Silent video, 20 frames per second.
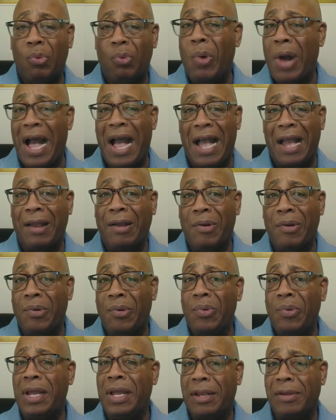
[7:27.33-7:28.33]
Why?
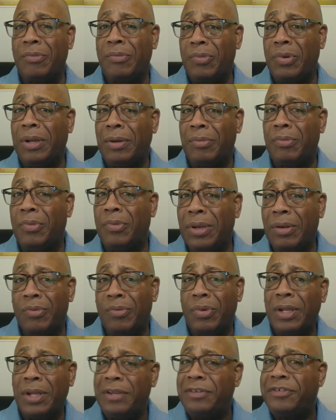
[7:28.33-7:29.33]
Or
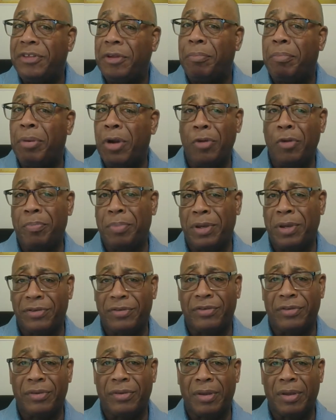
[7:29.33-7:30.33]
what's the
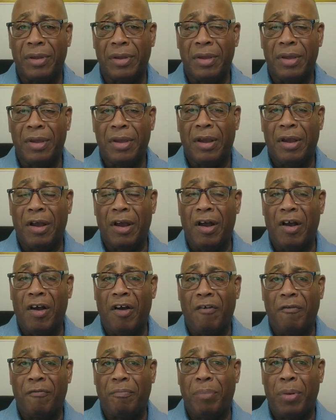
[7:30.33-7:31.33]
purpose
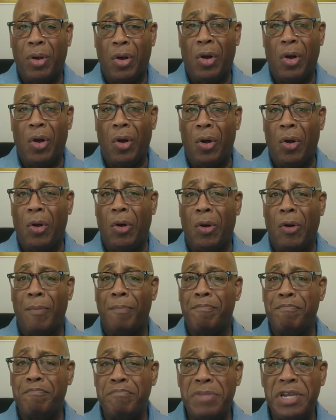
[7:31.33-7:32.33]
of
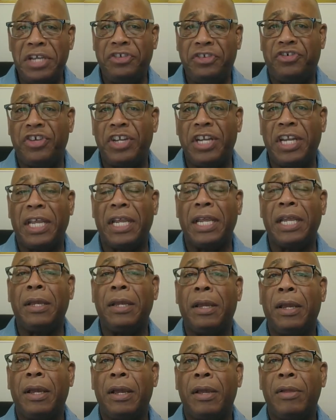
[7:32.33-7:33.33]
Paul
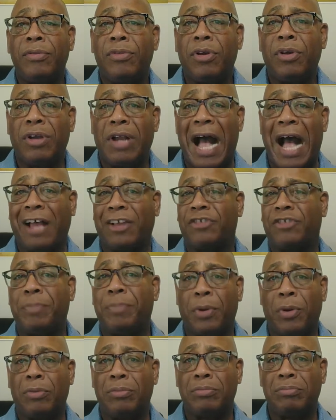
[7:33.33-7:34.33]
mentioning the
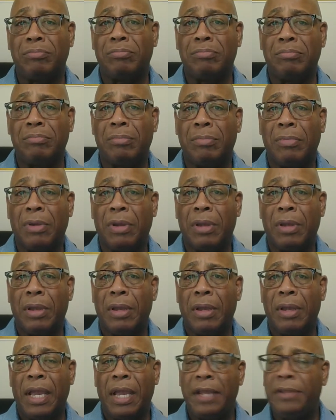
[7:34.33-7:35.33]
gospel?
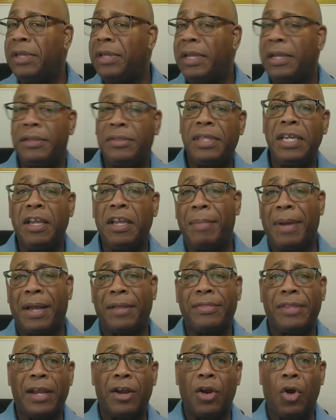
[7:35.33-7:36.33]
And think
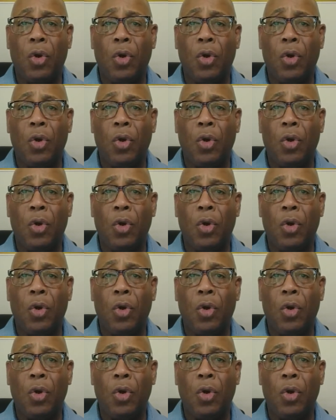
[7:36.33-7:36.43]
about that.